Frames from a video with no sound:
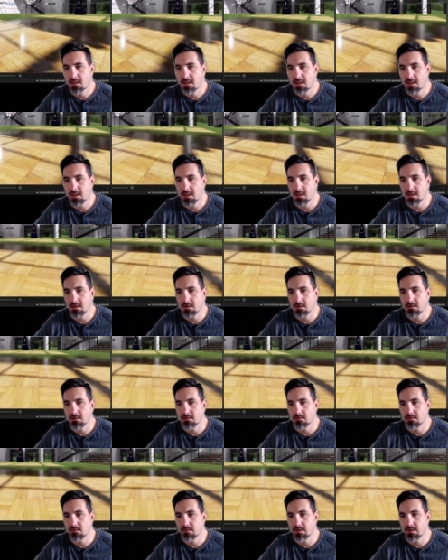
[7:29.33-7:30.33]
it
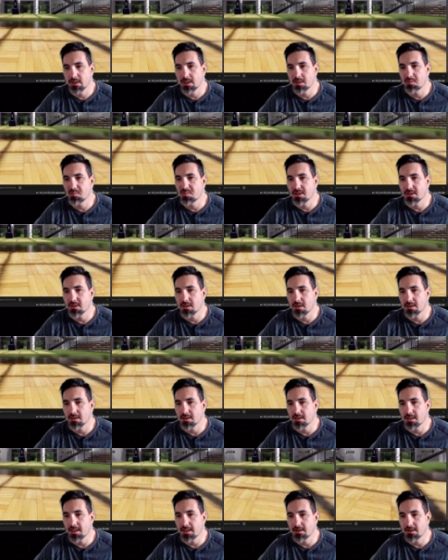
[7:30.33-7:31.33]
really brings it all
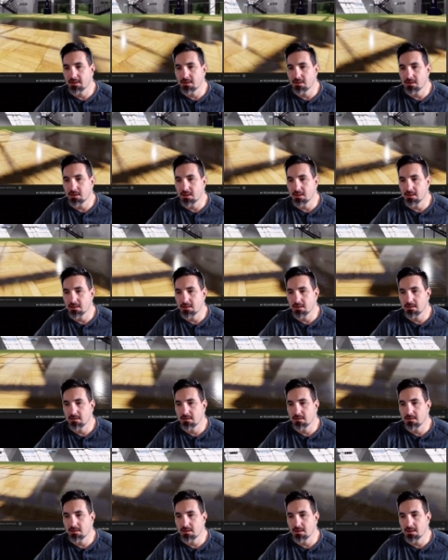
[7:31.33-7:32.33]
together. You can,
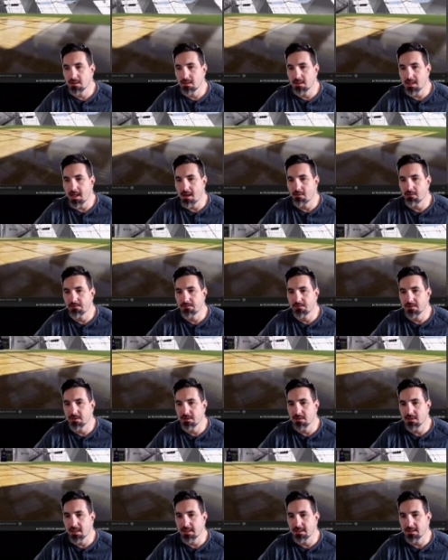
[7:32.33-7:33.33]
it now it
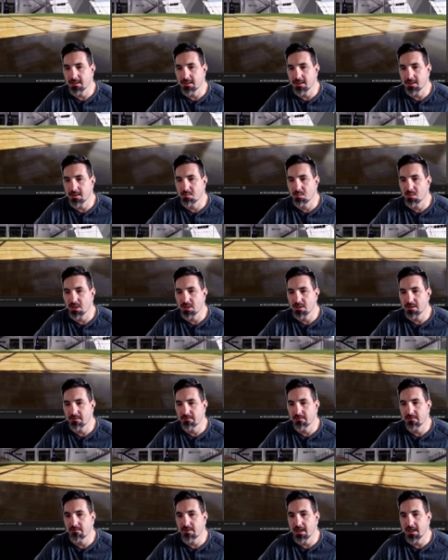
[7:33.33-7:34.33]
feels like an immersive
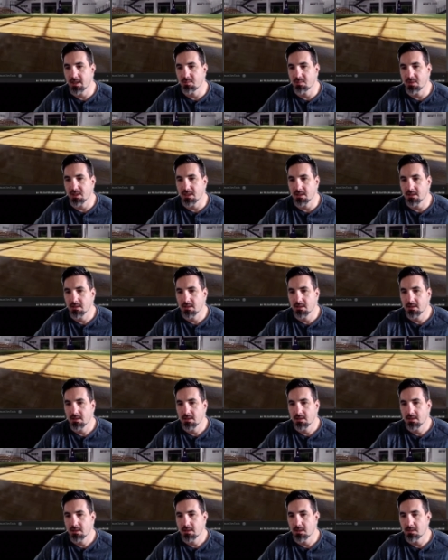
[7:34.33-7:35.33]
environment.
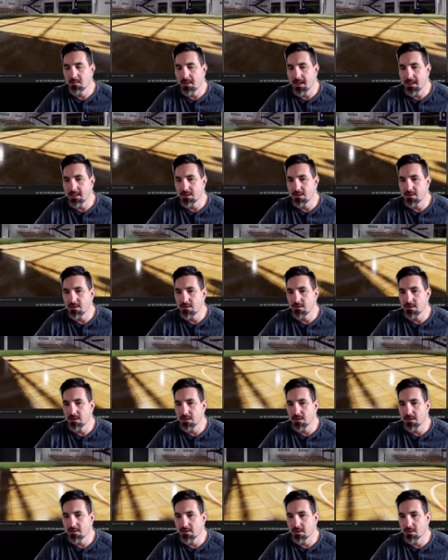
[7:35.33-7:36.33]
And imagine using
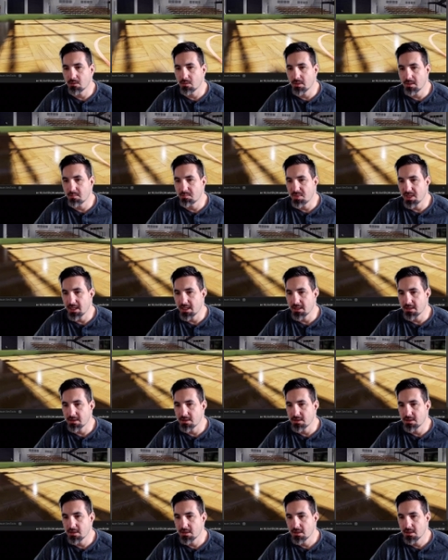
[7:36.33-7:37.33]
this on a web
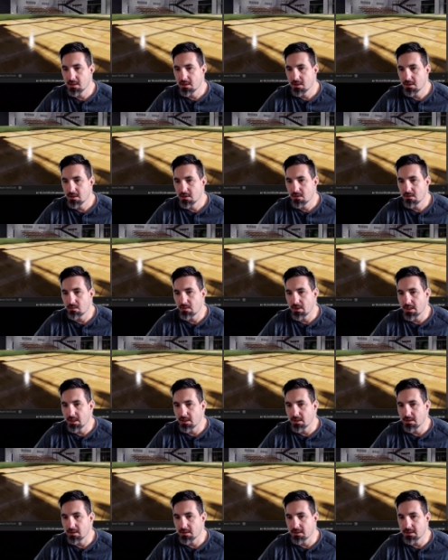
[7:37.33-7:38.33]
page
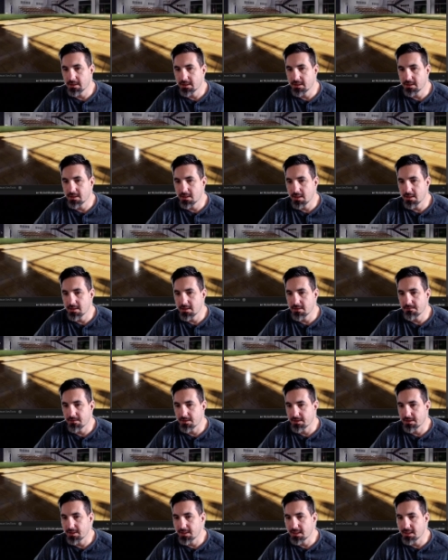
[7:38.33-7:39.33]
where clicking on
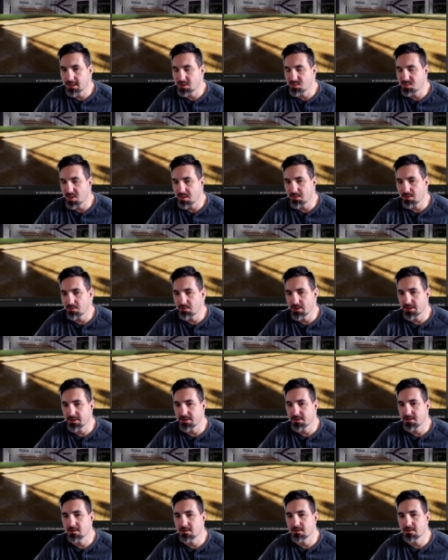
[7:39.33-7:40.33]
different things, maybe
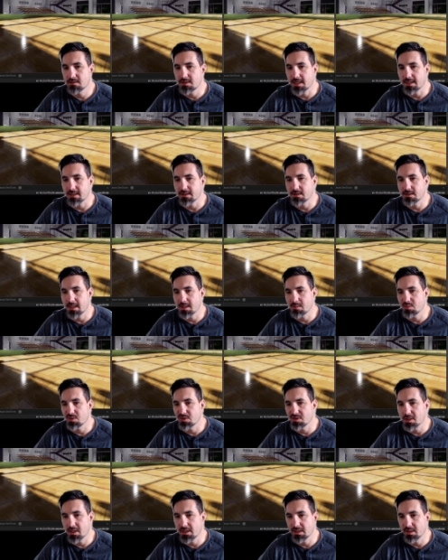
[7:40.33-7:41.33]
with text
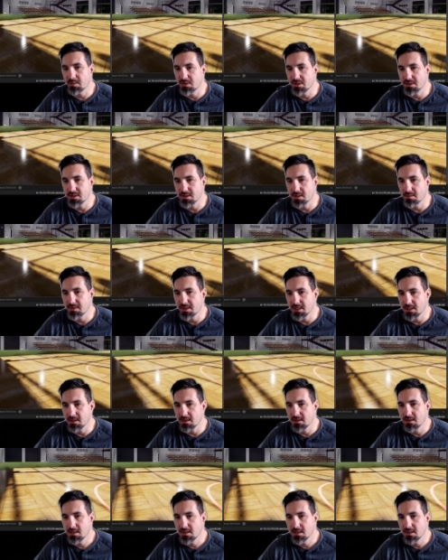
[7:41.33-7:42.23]
labels on them or something,